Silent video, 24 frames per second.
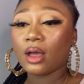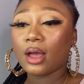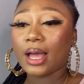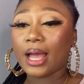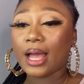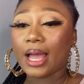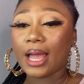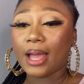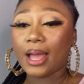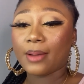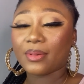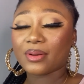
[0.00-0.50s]

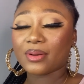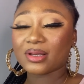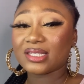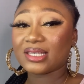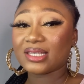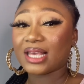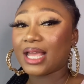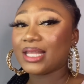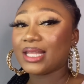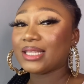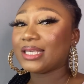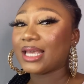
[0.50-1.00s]
I'm
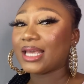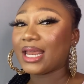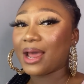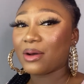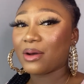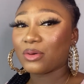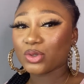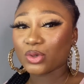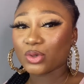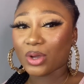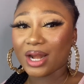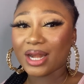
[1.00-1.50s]
excited. I
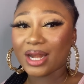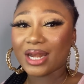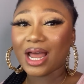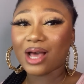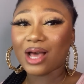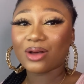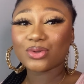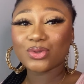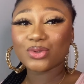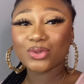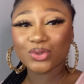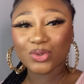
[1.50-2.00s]
want to
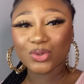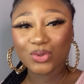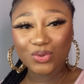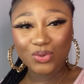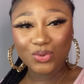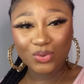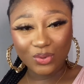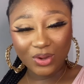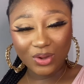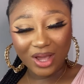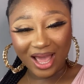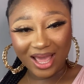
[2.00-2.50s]
announce to
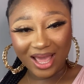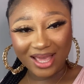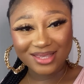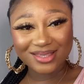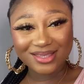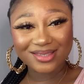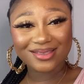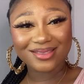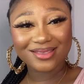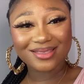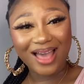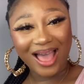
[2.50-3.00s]
you
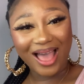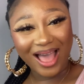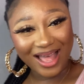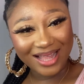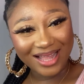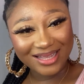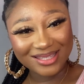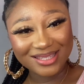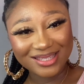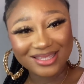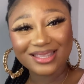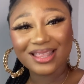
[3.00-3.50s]
guys
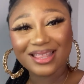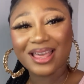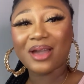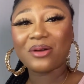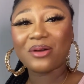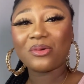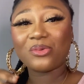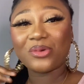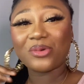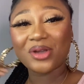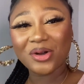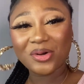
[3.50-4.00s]
that there
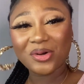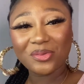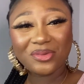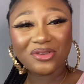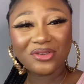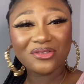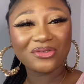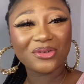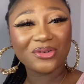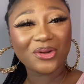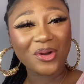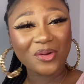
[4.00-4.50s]
will
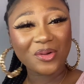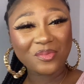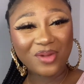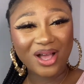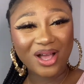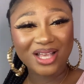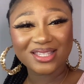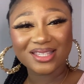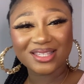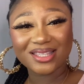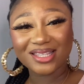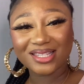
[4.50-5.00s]
be
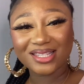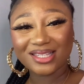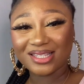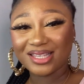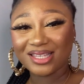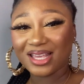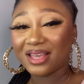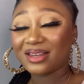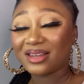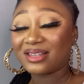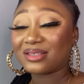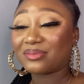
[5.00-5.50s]
Vlogmas this
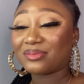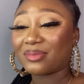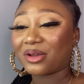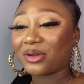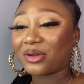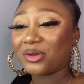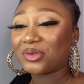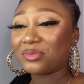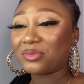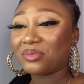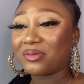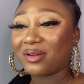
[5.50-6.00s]
year. This is
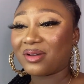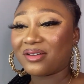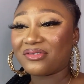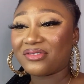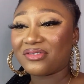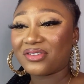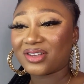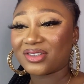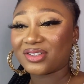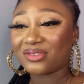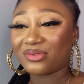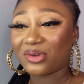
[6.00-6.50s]
going to be my
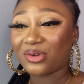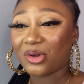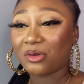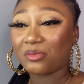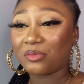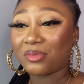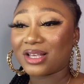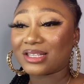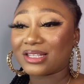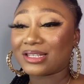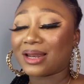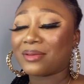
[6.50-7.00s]
first
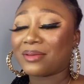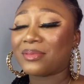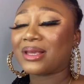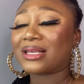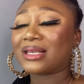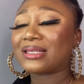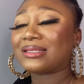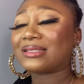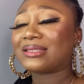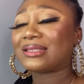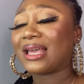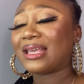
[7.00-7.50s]
Vlogmas and I'm
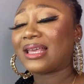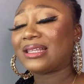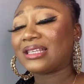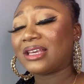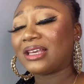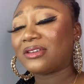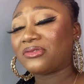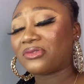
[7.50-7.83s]
excited